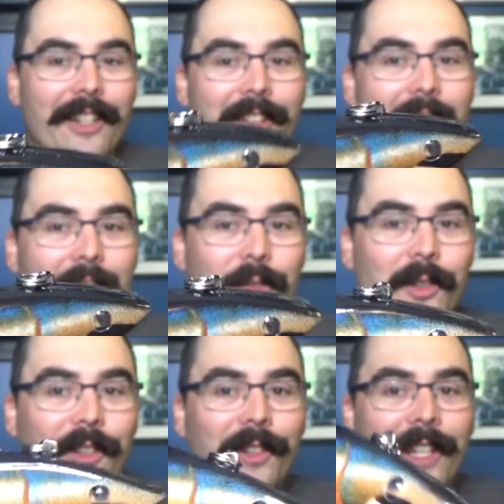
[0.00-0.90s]

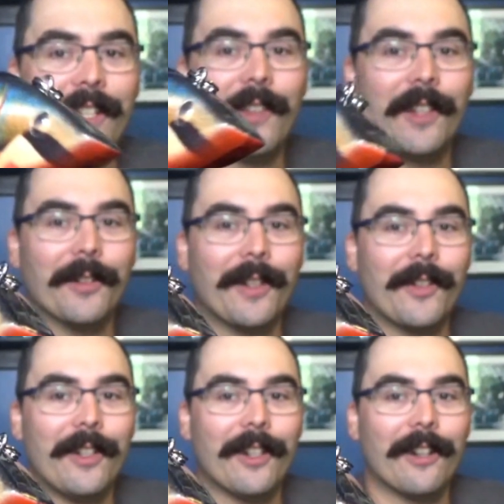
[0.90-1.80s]
natural to anything
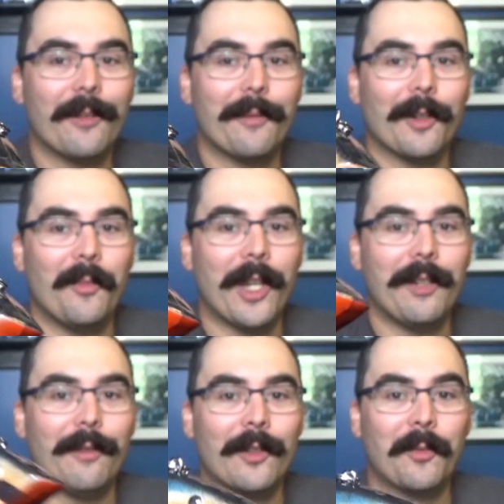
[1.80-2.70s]
around here for a
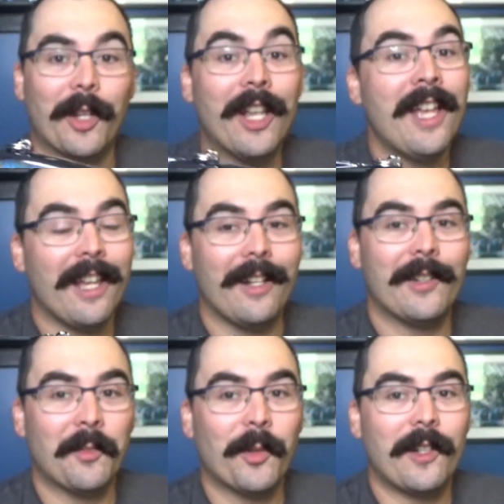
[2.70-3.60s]
bait fish, but it is
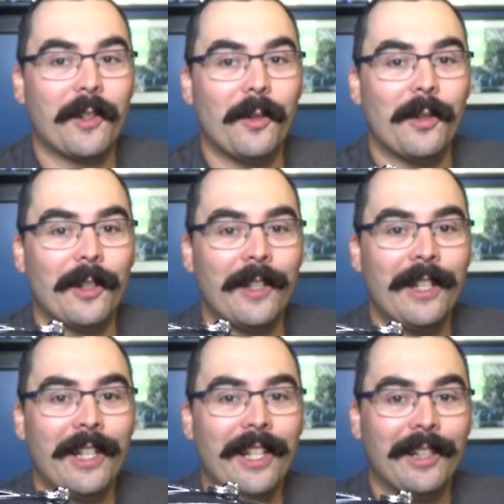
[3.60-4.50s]
a pretty cool
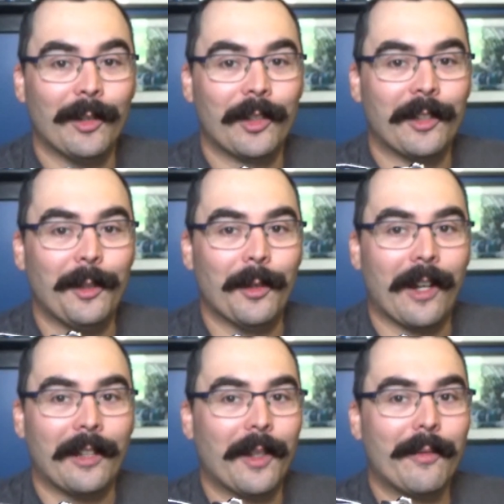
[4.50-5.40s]
looking lure.
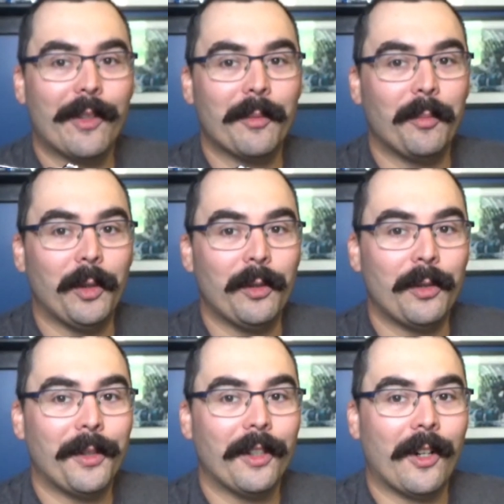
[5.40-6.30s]
I love the
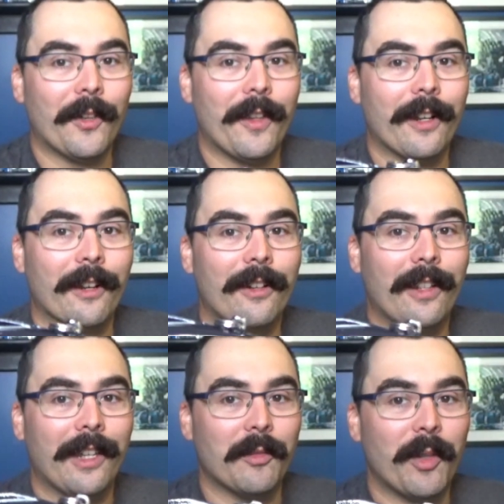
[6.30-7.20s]
blue on there and the